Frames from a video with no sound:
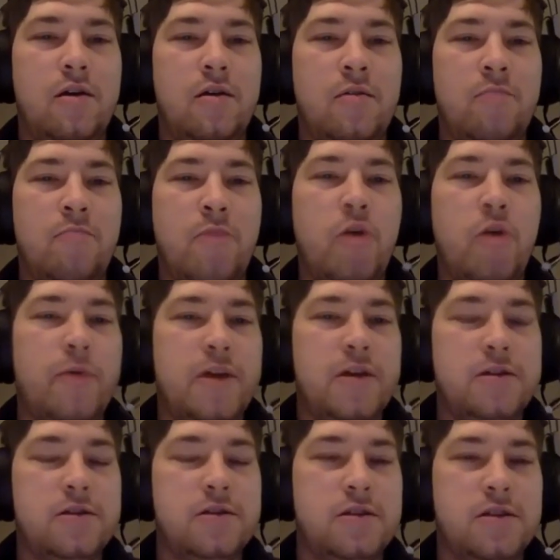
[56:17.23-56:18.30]

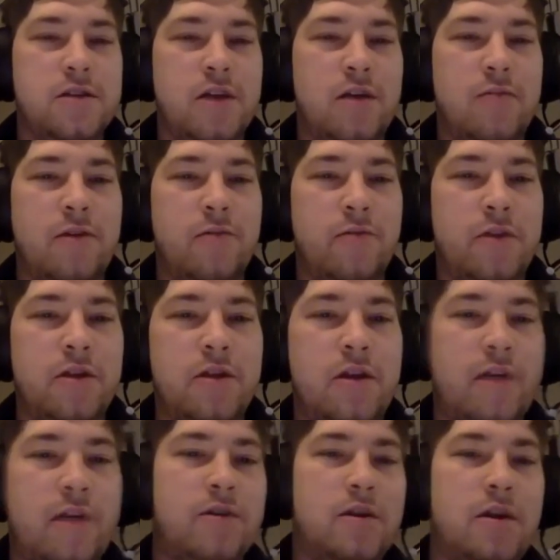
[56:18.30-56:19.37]
MOBAs is a game that we didn't
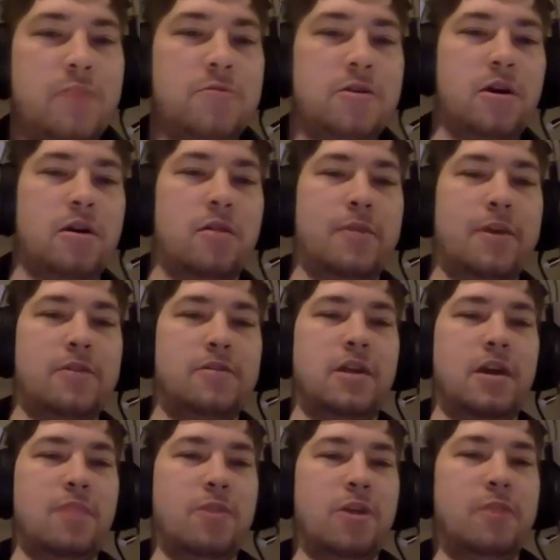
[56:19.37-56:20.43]
have the time to talk about today, but